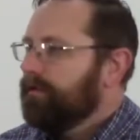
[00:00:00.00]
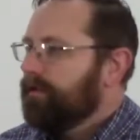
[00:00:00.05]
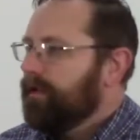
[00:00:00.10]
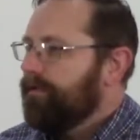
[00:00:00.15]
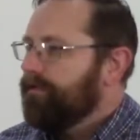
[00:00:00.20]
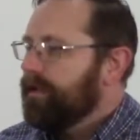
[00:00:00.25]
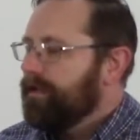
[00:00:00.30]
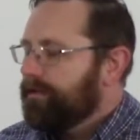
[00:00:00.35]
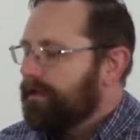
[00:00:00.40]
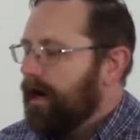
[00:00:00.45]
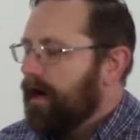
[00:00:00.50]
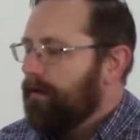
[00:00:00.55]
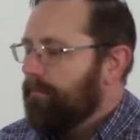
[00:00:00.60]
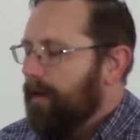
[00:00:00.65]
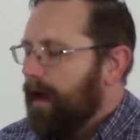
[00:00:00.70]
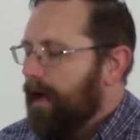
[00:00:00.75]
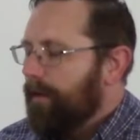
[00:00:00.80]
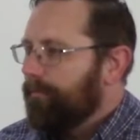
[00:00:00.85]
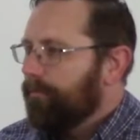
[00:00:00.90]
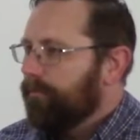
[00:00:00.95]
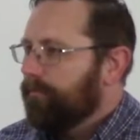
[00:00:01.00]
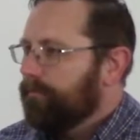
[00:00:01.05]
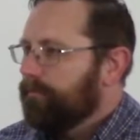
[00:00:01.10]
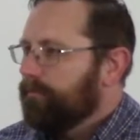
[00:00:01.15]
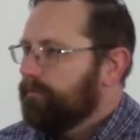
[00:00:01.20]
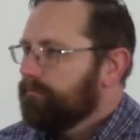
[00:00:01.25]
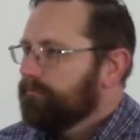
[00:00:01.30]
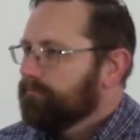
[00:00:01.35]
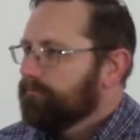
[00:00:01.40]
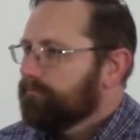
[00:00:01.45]
in the entire Bible.
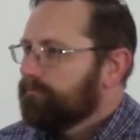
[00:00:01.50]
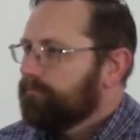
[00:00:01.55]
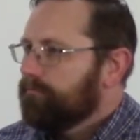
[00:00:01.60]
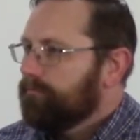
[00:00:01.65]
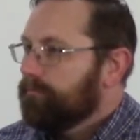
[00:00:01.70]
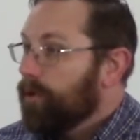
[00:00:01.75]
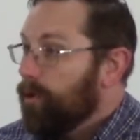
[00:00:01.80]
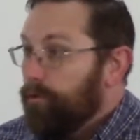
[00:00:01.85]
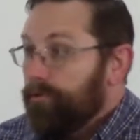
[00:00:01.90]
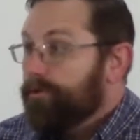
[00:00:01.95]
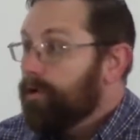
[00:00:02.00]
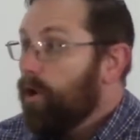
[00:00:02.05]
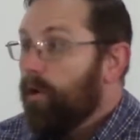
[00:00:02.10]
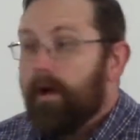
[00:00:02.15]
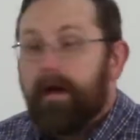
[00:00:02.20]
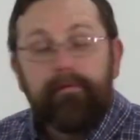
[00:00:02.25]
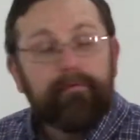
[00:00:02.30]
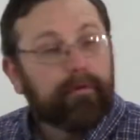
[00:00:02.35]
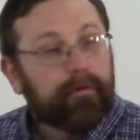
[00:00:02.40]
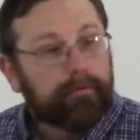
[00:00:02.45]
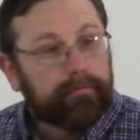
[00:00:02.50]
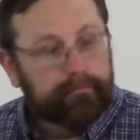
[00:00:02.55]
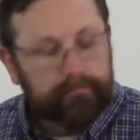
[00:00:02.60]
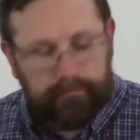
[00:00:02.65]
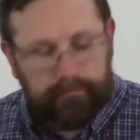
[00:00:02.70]
Whosoever.